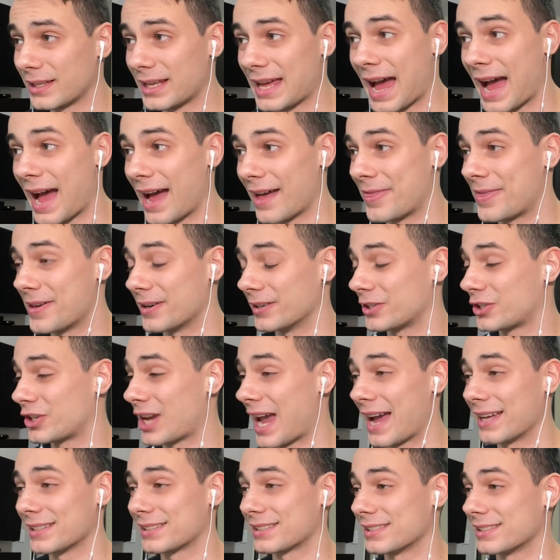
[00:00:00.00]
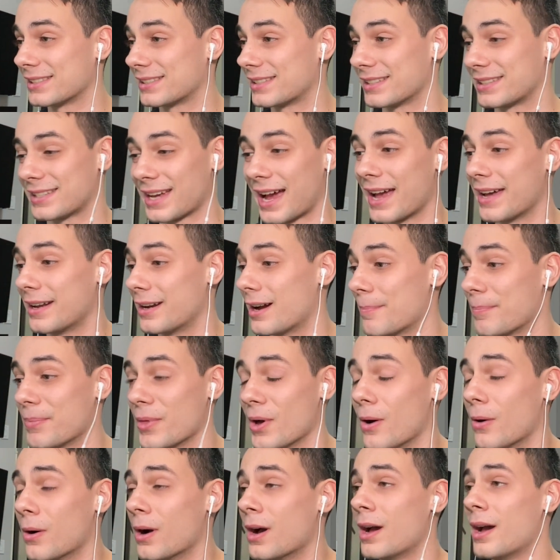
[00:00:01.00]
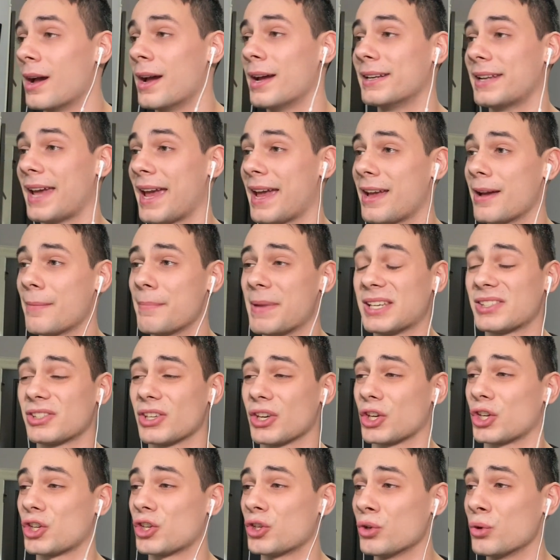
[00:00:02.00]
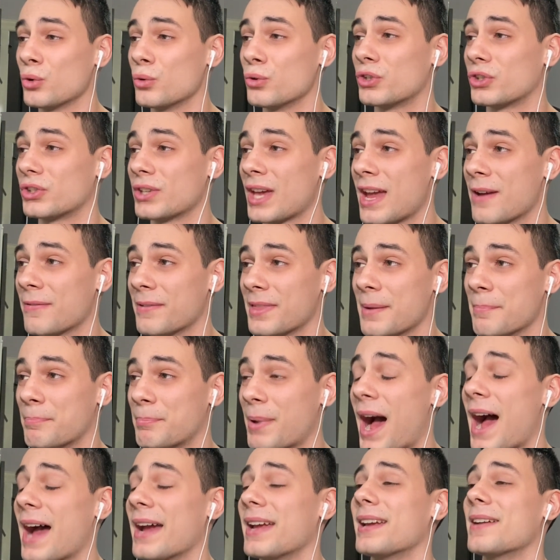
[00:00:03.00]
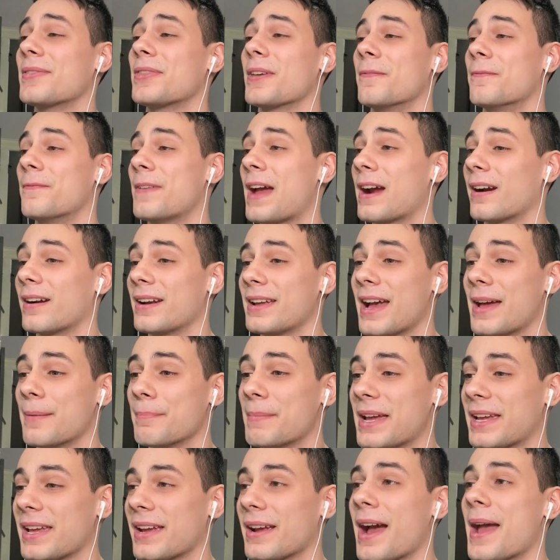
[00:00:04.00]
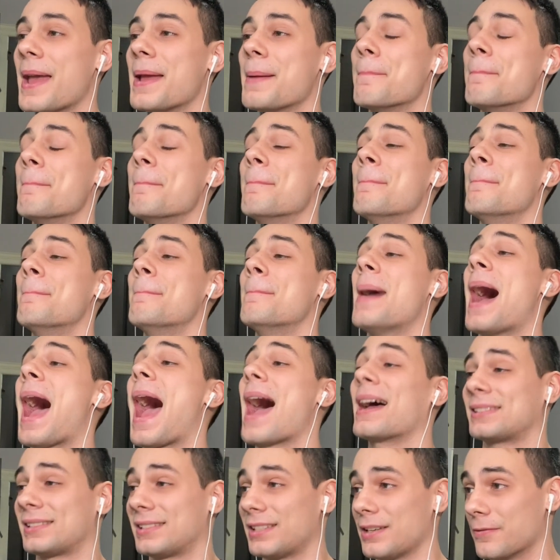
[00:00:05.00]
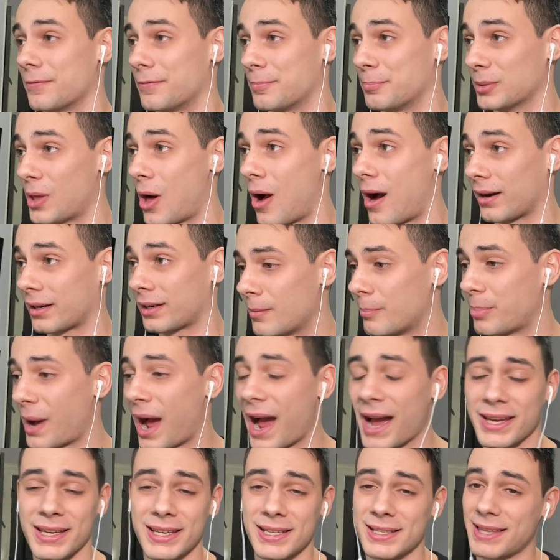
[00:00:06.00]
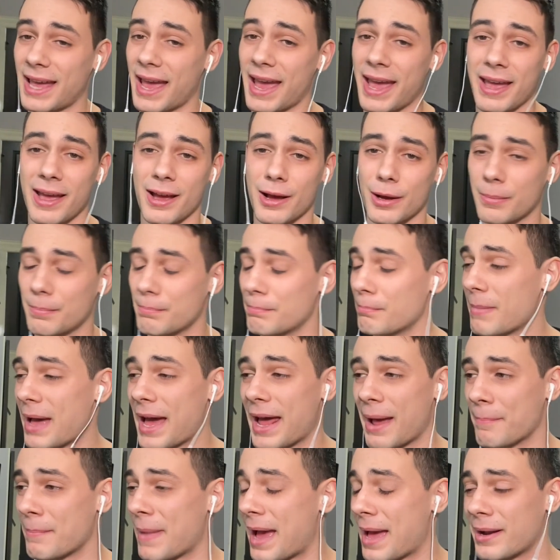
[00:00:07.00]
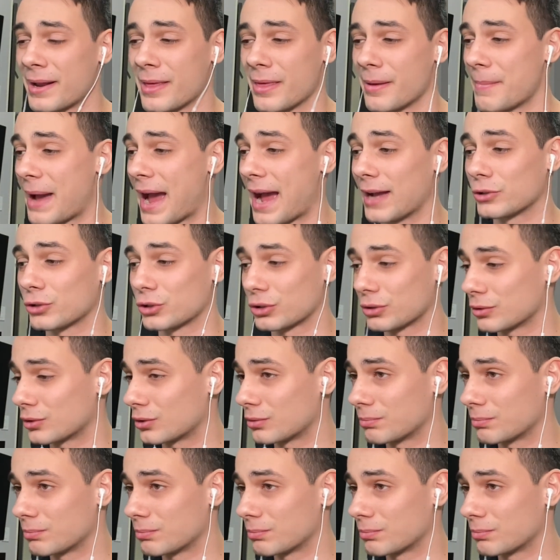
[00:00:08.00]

had their chances to tie it up though. De Gea makes a huge save and then Bailly at the very end making a massive block. Bailly, De Gea, ma man of the match,